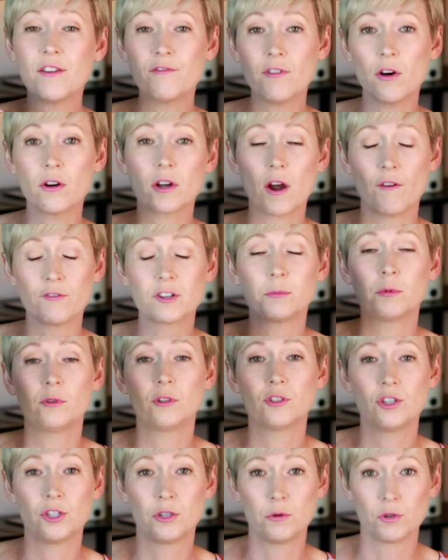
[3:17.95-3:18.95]
they felt
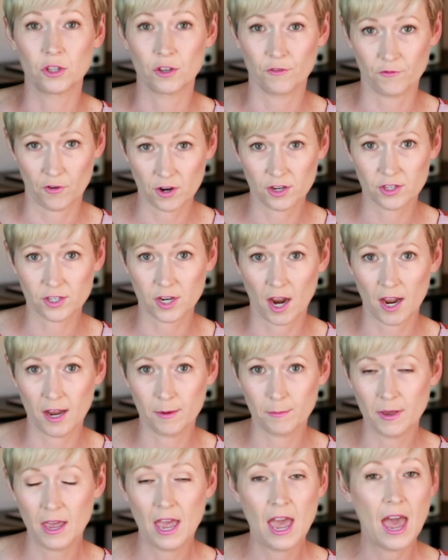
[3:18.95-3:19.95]
comfortable to do it the first
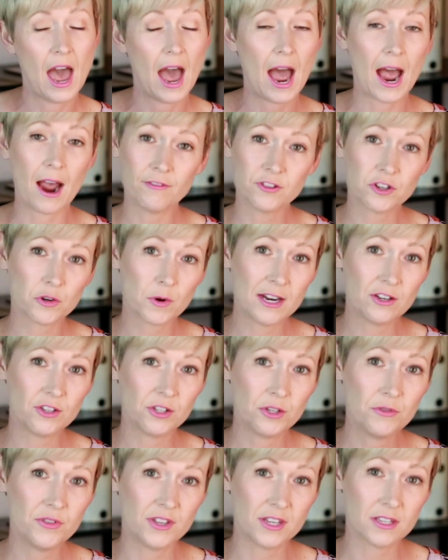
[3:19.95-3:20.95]
time. After I
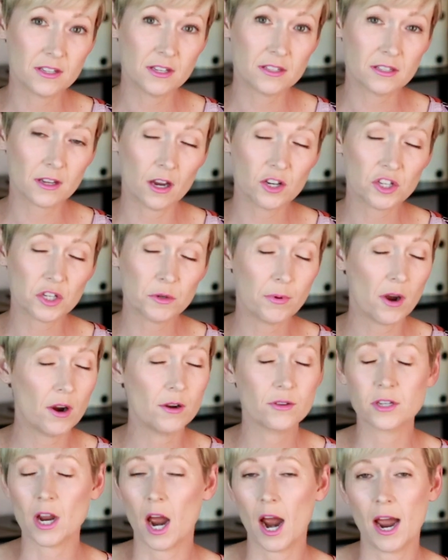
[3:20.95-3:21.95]
do this discussion
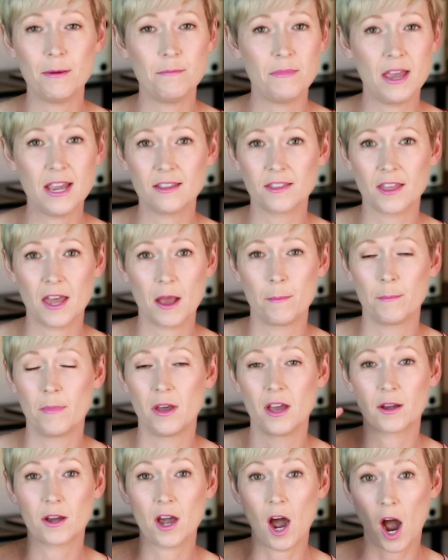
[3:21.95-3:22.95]
post, I make them
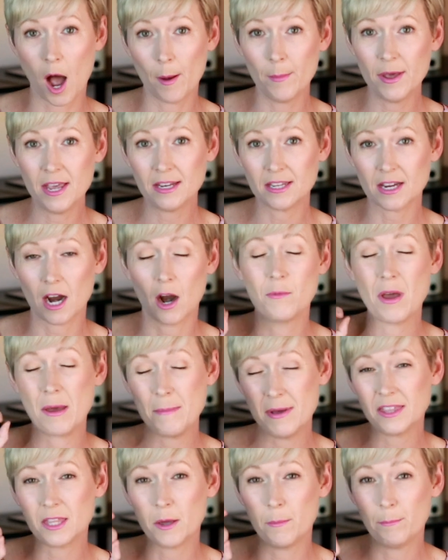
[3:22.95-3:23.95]

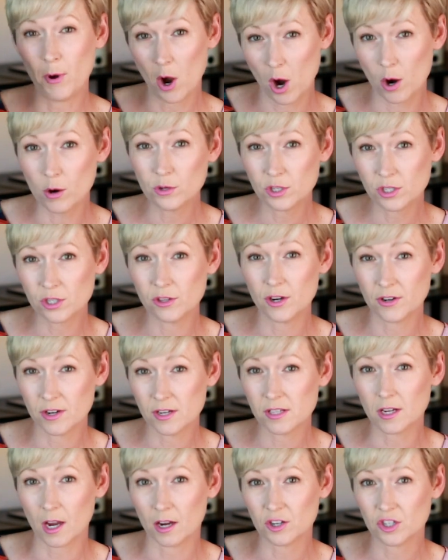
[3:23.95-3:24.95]
post their
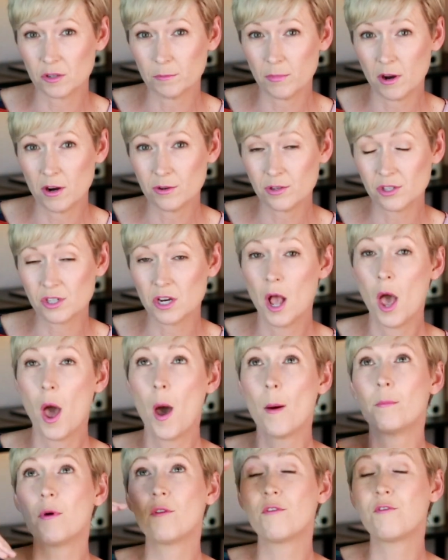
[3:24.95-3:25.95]
discussion post
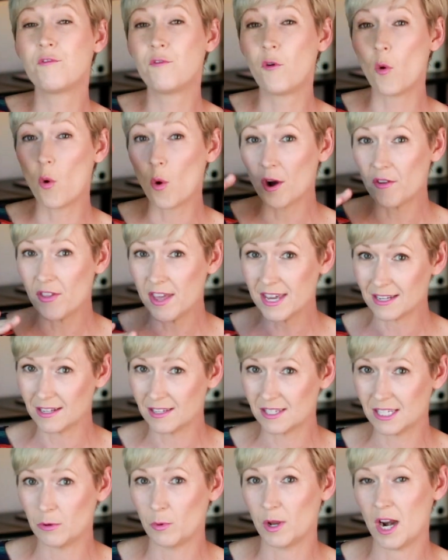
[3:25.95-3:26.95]
before they can
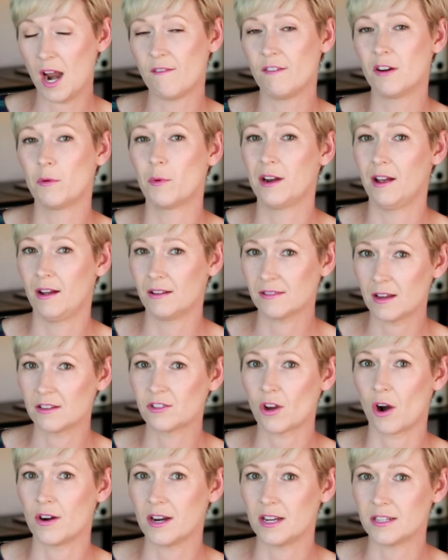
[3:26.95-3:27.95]
see what everyone else has
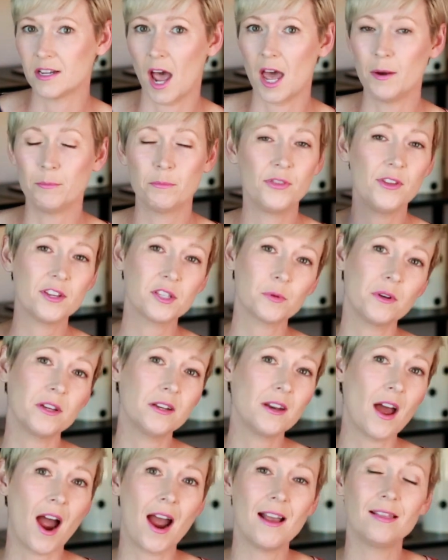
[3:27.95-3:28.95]
already done. But this
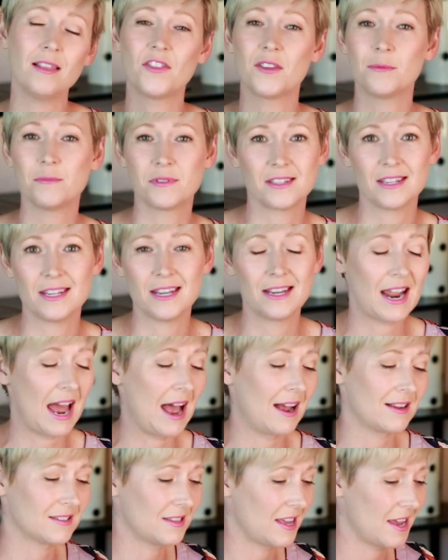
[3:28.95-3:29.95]
one, I let them see it
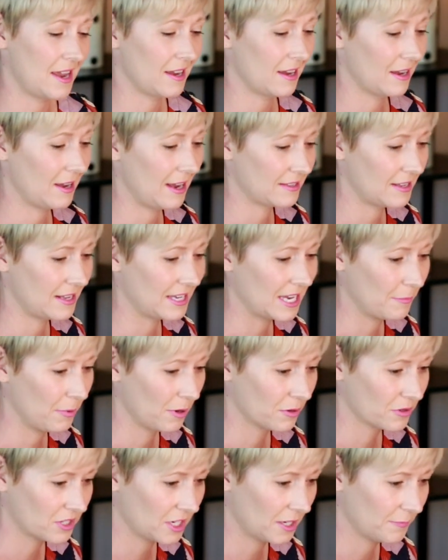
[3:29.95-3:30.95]
as they get
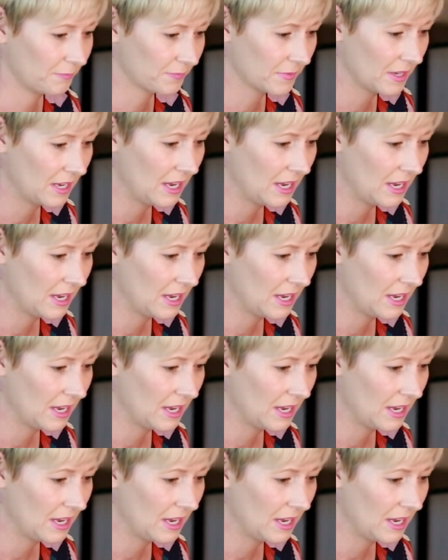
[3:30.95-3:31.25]
posted.